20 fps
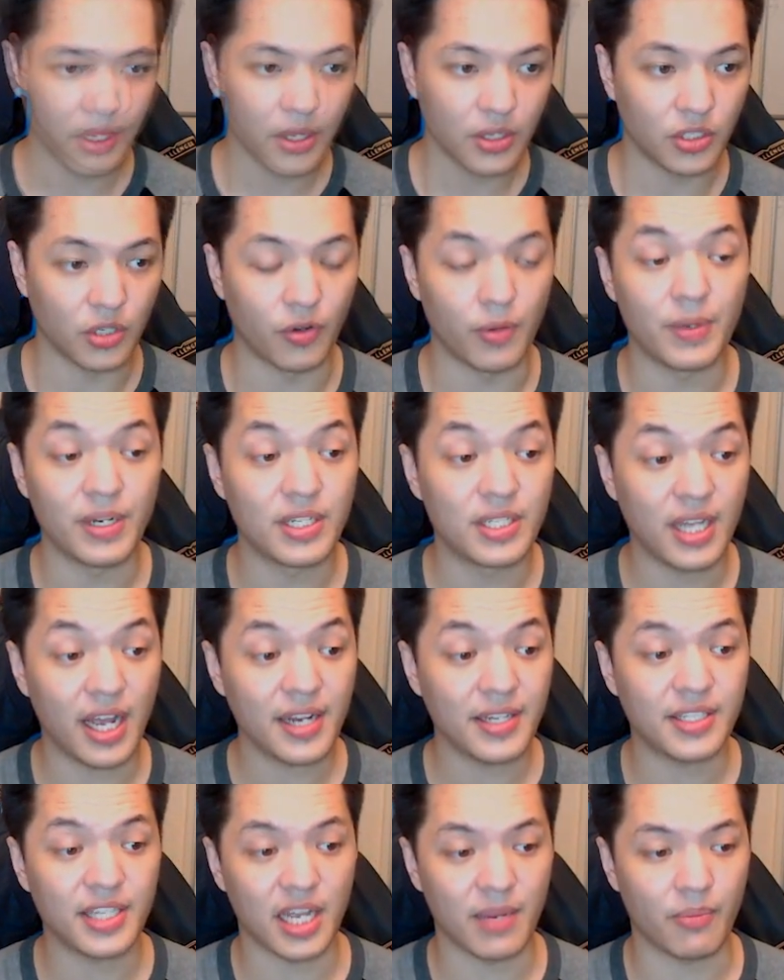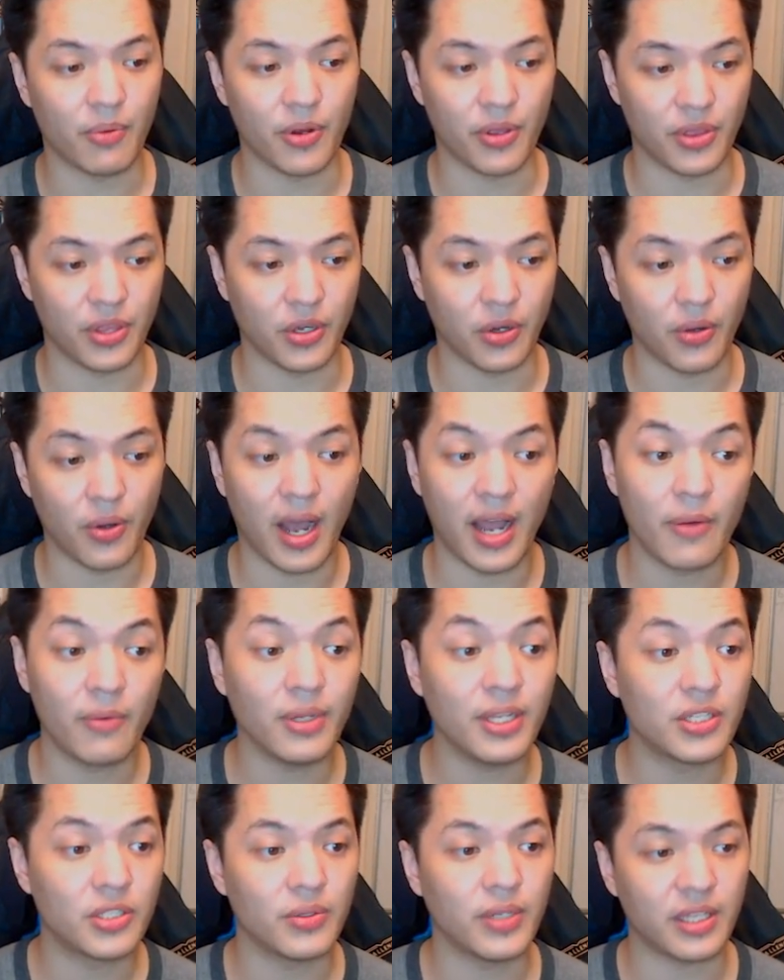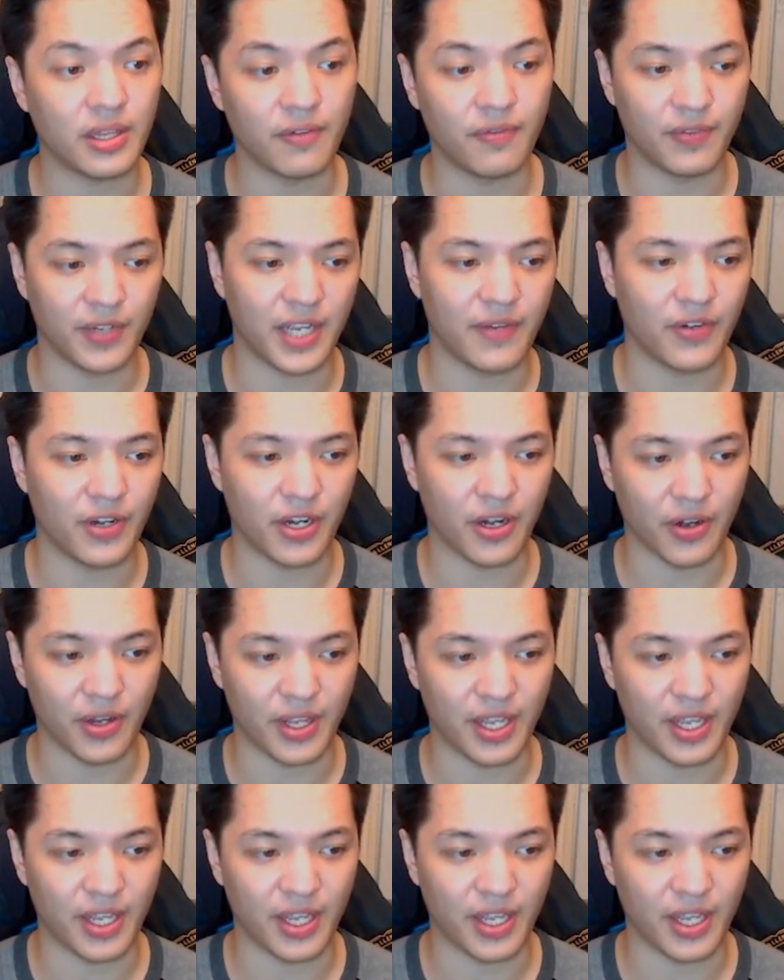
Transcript: So from a design standpoint though, I really do like the flavor here.